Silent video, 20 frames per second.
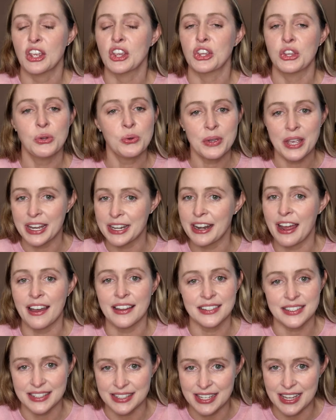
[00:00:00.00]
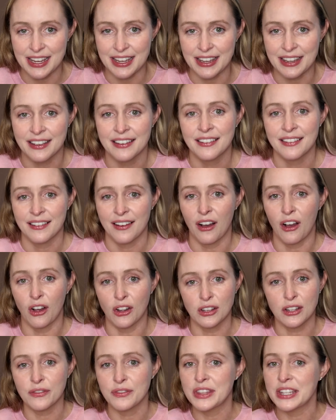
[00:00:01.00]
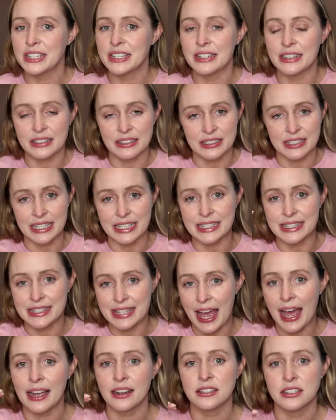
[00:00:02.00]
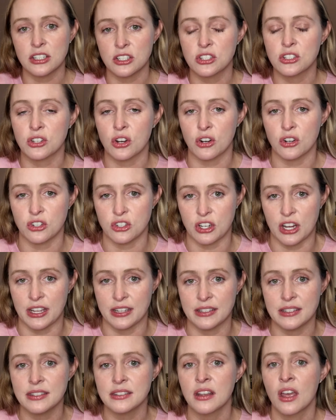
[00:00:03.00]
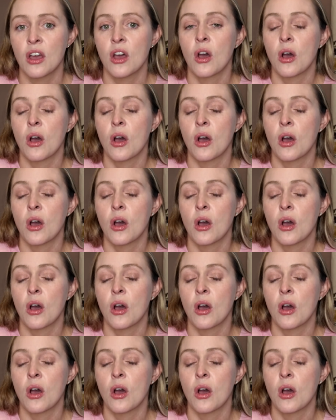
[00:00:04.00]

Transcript: You cannot see all of the exact excursions